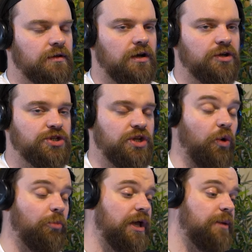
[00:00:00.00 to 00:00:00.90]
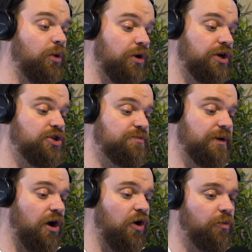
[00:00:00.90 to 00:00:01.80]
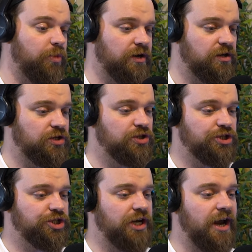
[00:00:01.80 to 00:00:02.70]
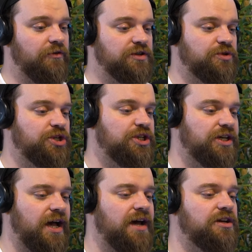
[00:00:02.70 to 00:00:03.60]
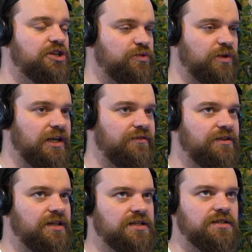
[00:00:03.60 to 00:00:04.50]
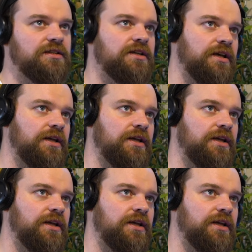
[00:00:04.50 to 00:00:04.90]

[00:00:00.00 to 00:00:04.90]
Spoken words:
I just hope people can just be open and just share as much as you can and just live in this